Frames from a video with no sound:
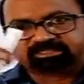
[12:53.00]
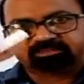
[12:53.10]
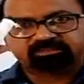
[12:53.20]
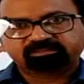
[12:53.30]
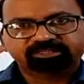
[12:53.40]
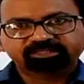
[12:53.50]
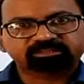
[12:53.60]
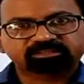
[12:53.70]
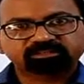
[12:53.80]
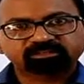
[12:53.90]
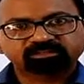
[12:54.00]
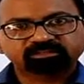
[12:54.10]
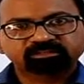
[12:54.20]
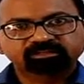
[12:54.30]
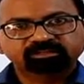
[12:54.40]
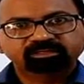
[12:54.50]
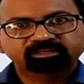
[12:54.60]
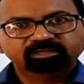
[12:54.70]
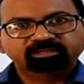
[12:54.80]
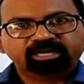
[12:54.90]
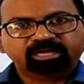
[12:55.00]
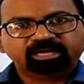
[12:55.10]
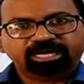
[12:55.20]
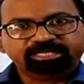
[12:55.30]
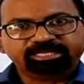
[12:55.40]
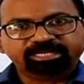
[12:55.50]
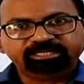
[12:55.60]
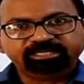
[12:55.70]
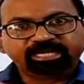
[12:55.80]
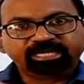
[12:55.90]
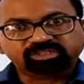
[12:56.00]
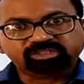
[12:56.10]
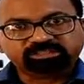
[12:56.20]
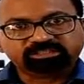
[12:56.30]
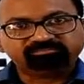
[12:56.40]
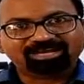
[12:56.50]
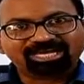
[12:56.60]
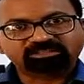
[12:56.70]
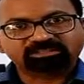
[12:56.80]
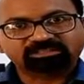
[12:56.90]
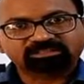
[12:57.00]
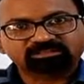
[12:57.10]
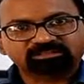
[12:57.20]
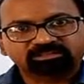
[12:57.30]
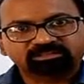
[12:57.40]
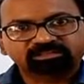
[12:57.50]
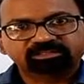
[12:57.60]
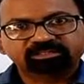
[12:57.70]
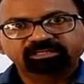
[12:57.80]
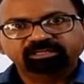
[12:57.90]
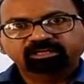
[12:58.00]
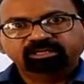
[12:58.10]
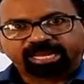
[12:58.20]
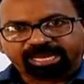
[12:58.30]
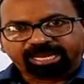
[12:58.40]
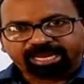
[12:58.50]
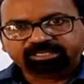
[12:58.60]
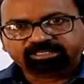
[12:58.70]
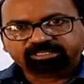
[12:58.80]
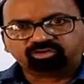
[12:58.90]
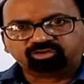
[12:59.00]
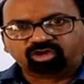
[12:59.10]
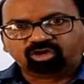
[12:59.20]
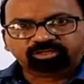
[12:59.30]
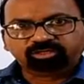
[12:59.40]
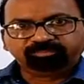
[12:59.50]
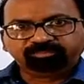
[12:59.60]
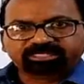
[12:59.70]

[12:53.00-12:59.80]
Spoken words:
Yes, I can touch this mass. And it occupies space.